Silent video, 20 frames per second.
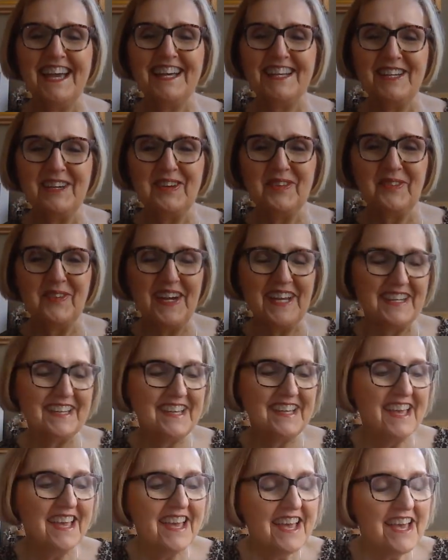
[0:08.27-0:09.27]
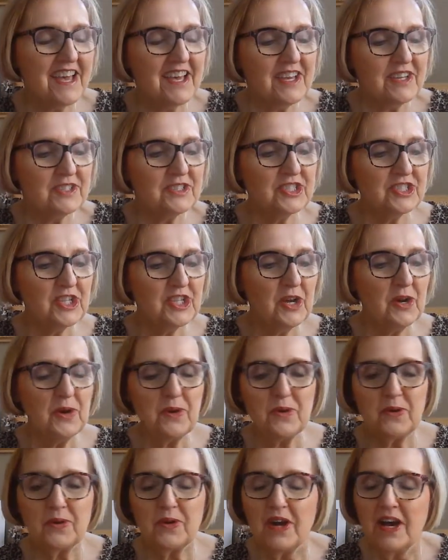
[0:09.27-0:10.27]
Anyway,
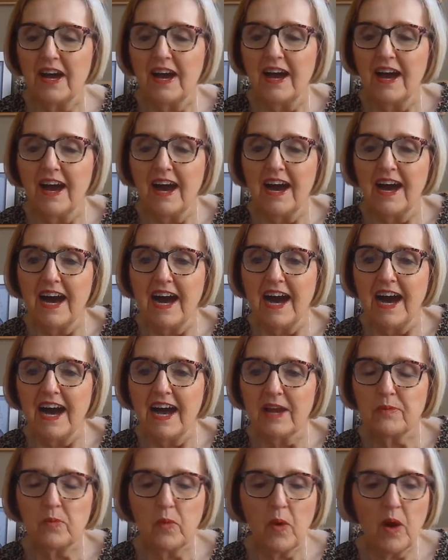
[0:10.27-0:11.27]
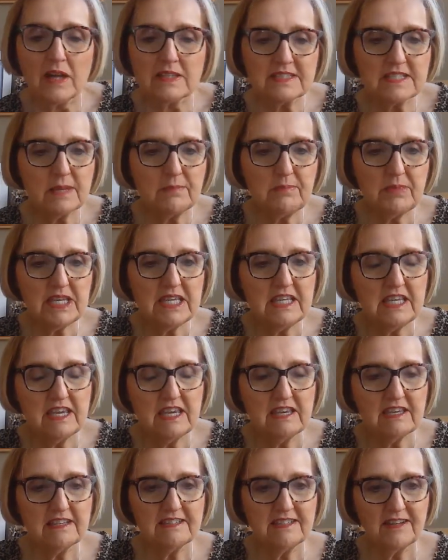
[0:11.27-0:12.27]
so I want to
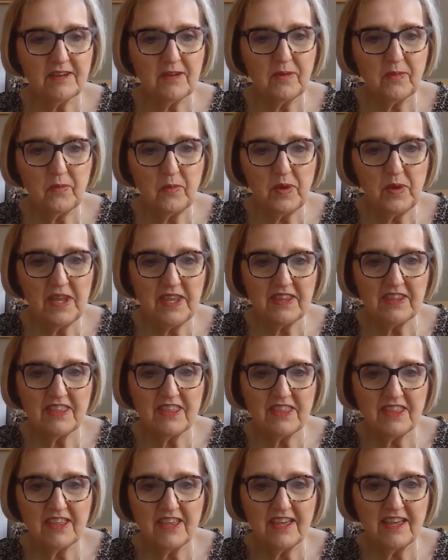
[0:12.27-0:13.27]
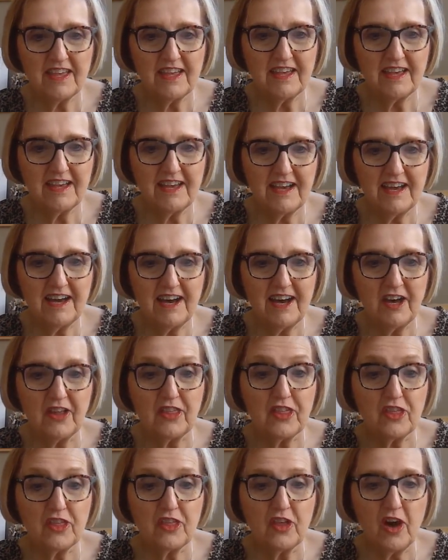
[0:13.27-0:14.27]
begin with a
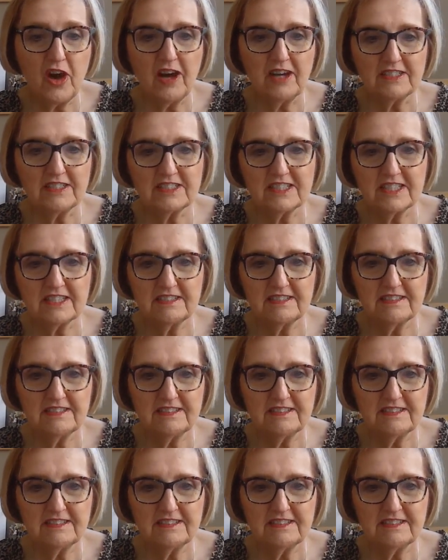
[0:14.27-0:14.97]
thought.